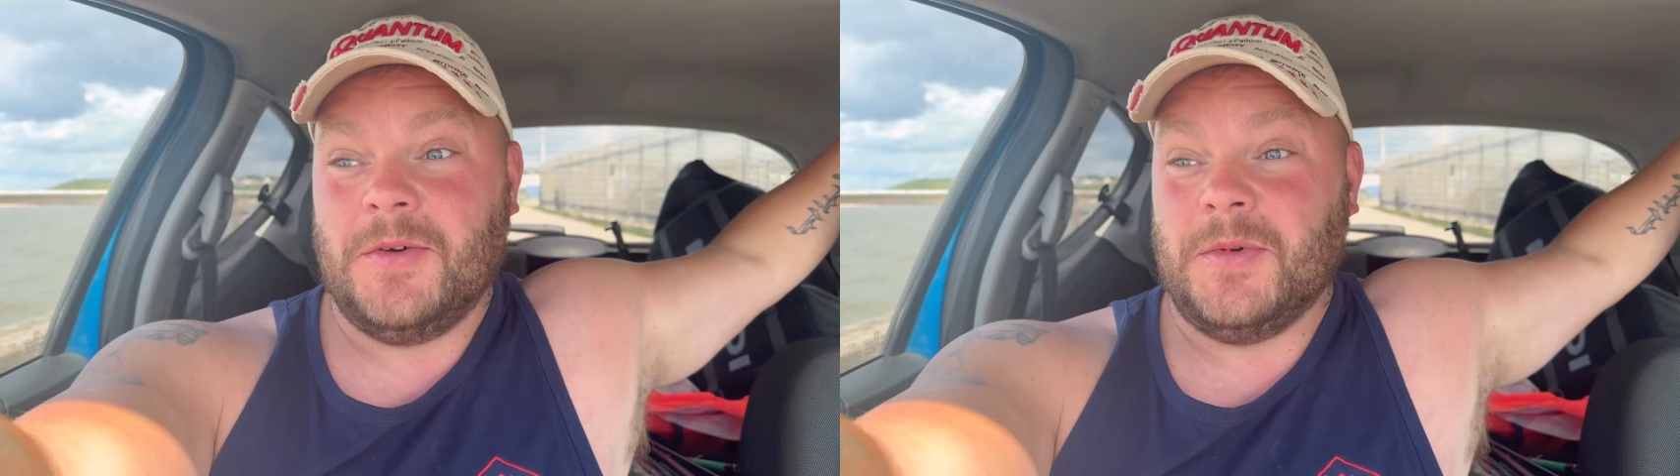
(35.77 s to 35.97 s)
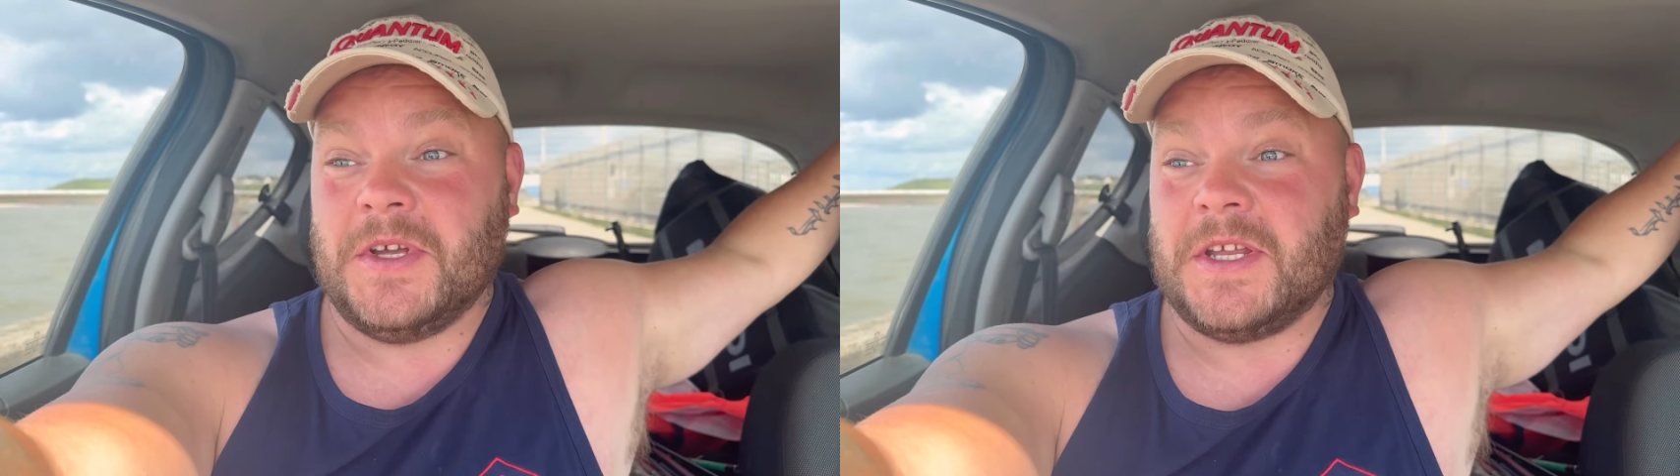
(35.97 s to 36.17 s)

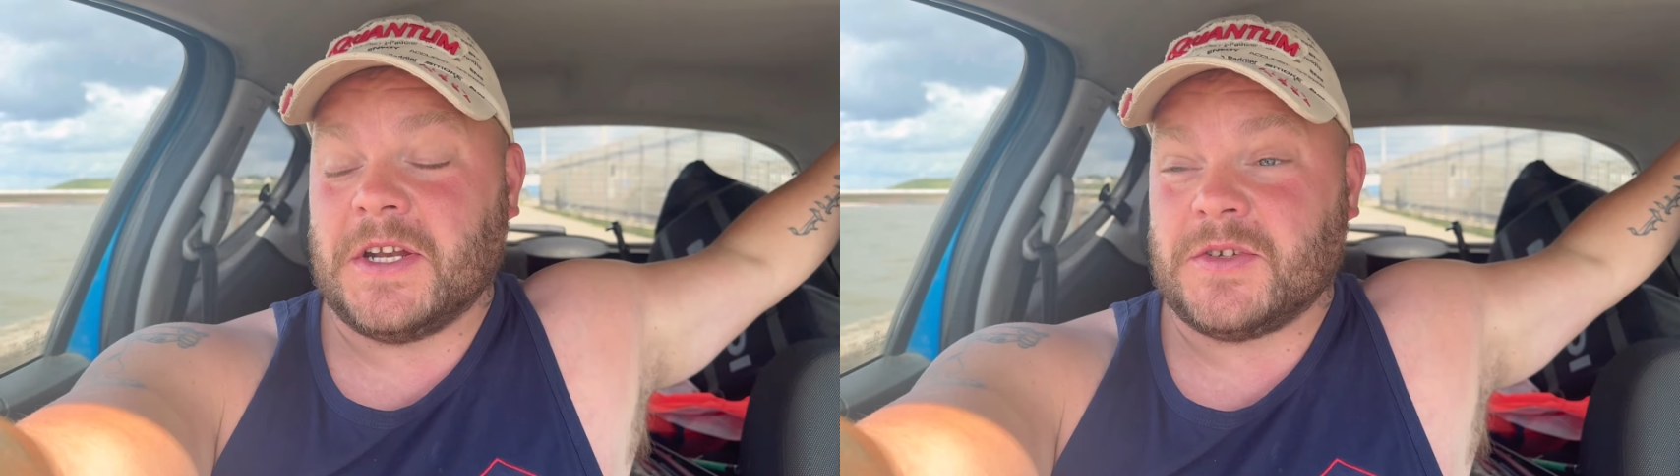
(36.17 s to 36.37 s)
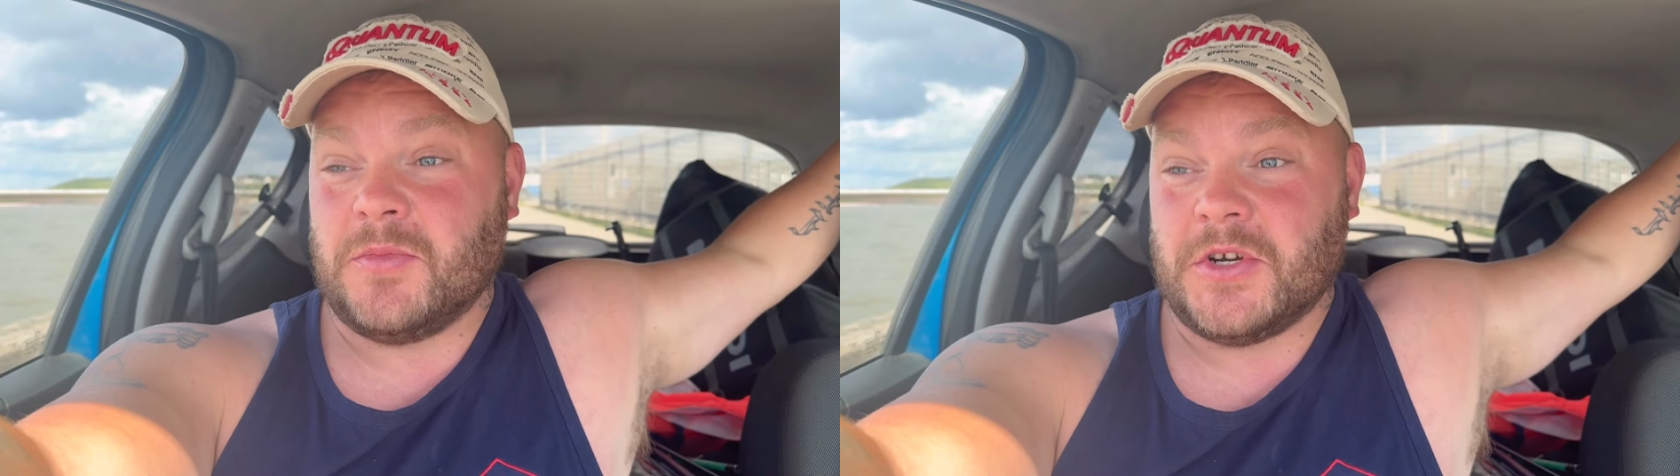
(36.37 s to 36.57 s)
We're going to
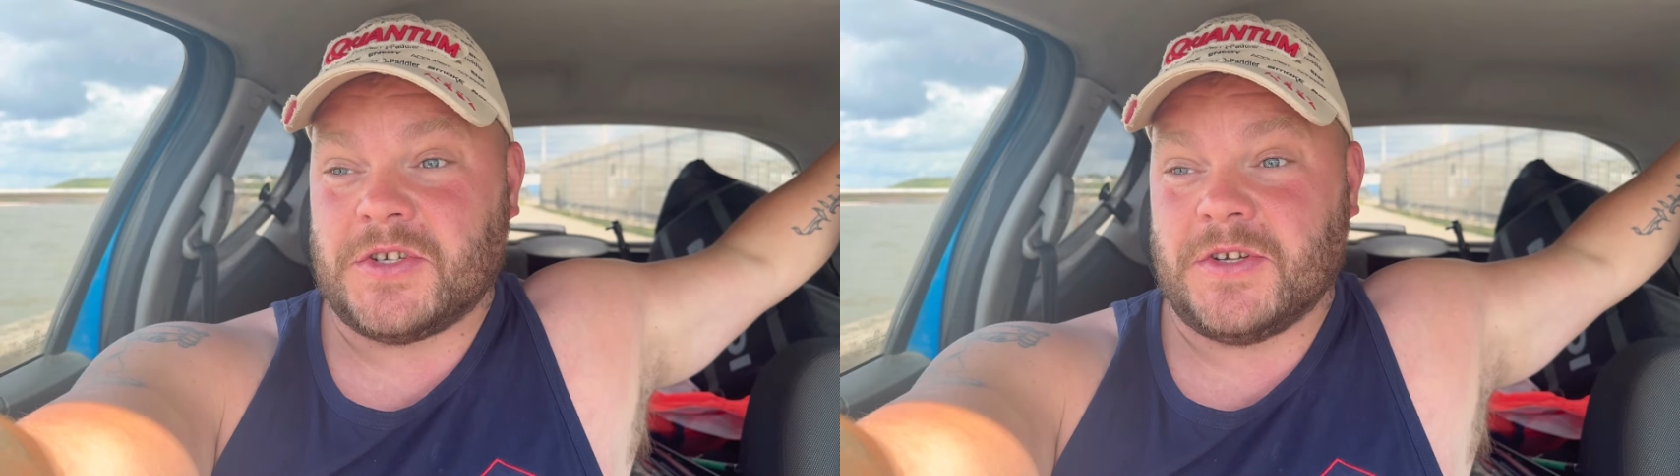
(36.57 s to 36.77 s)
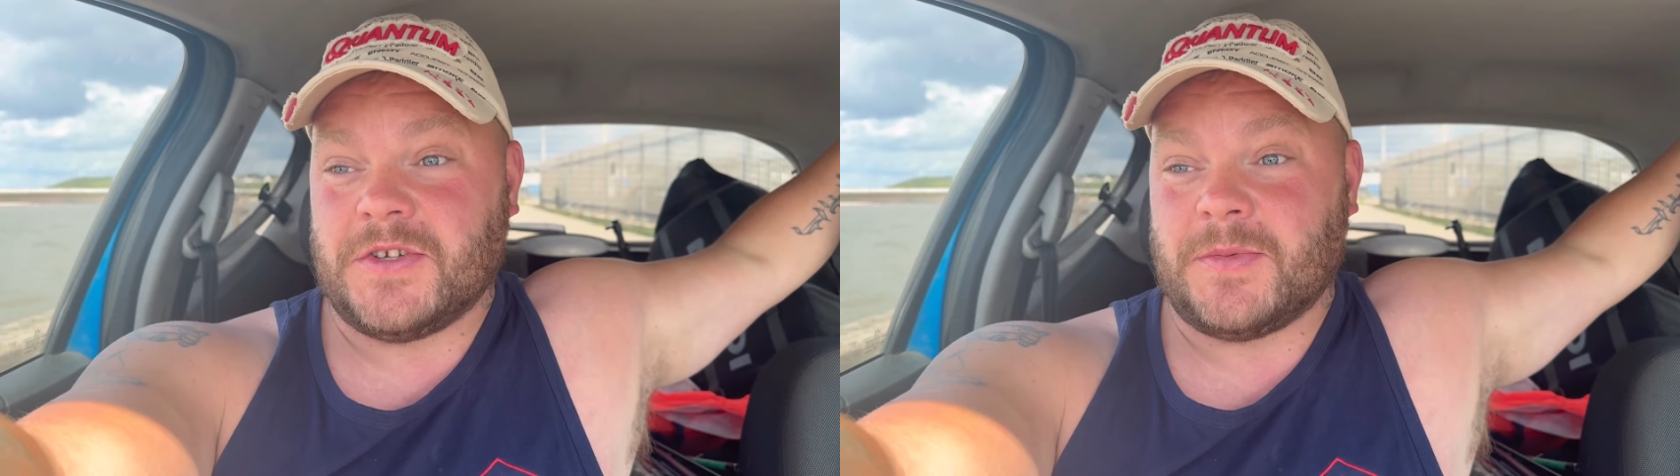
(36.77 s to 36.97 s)
get as much
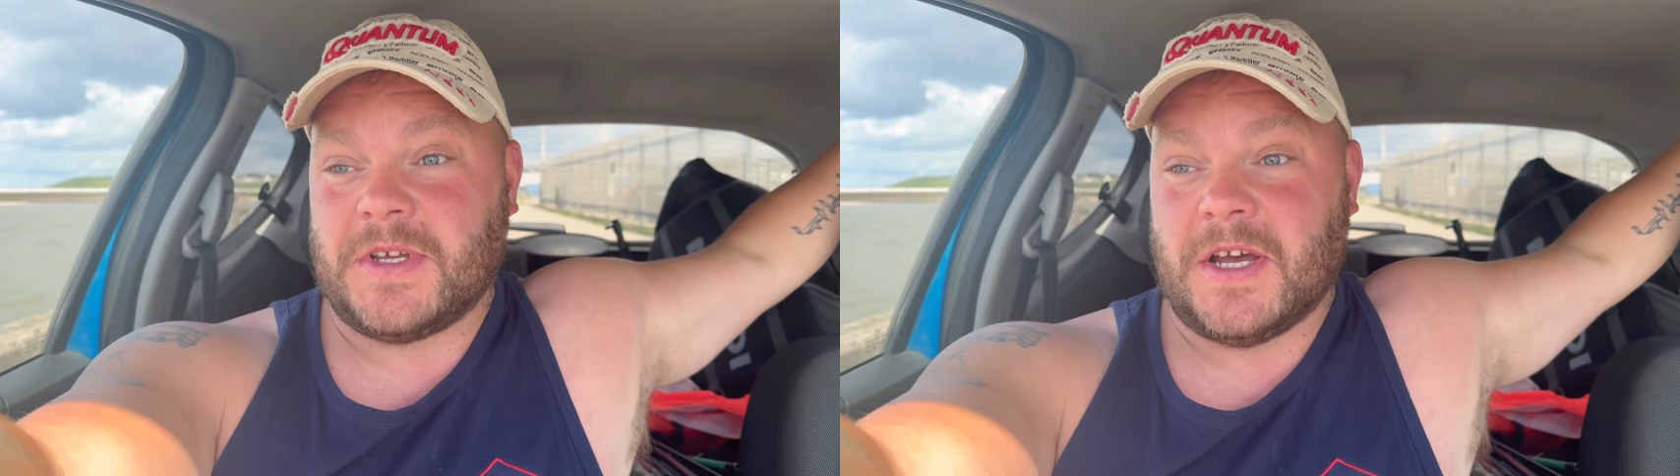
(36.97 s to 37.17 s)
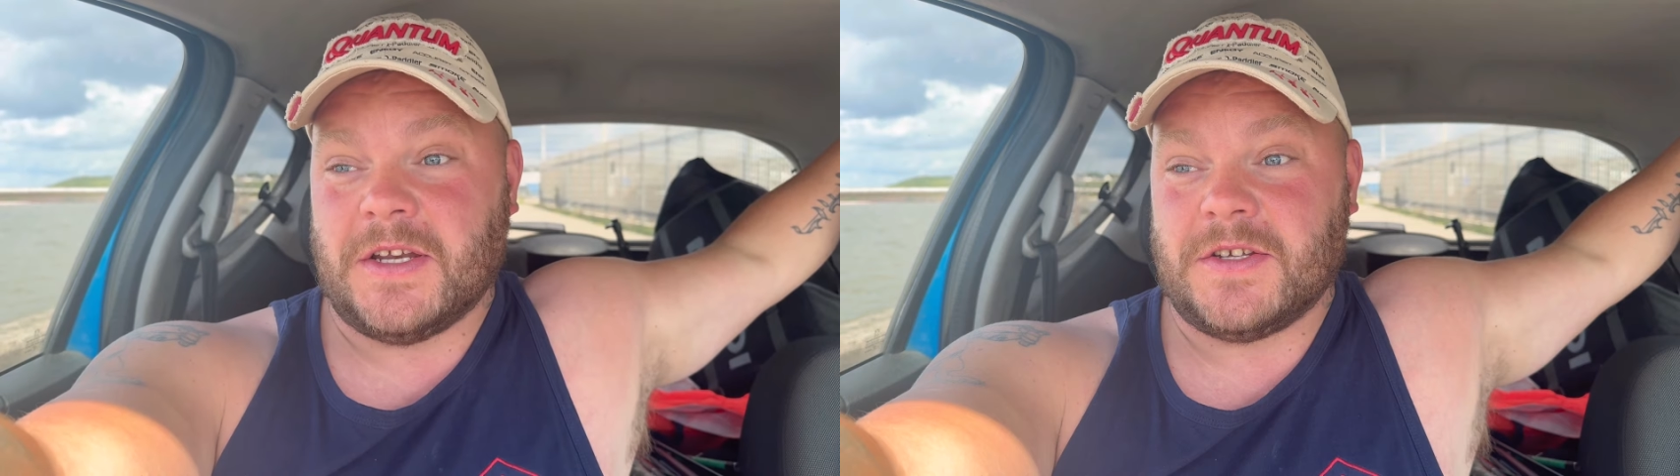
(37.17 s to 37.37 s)
done as we
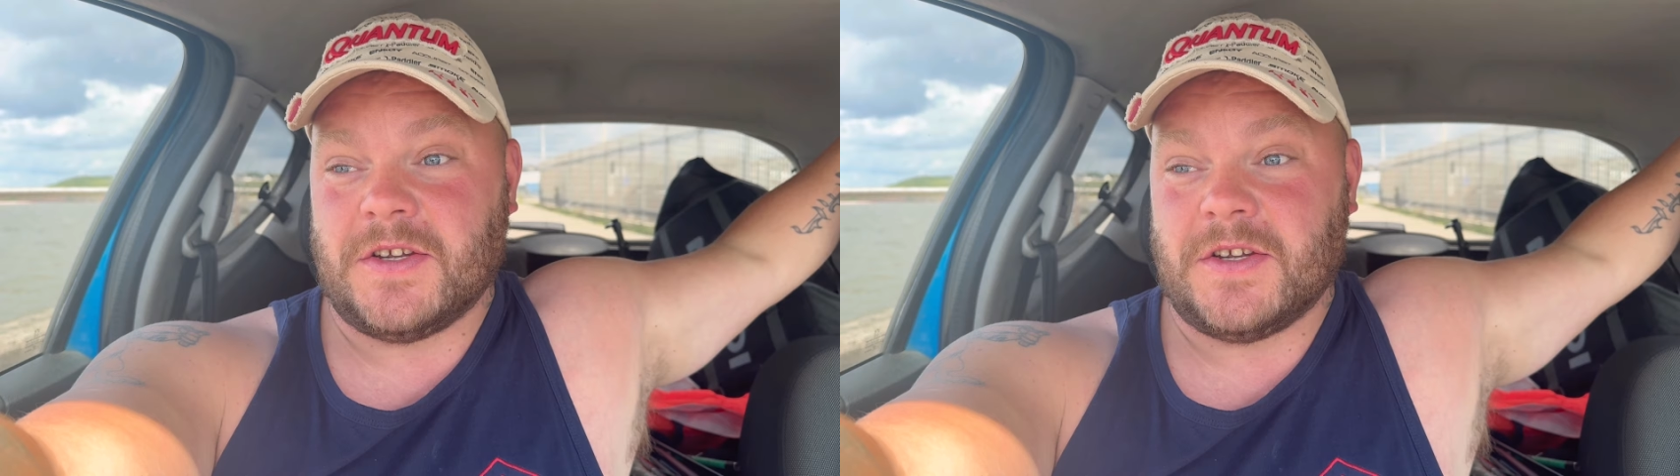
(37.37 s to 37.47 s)
can.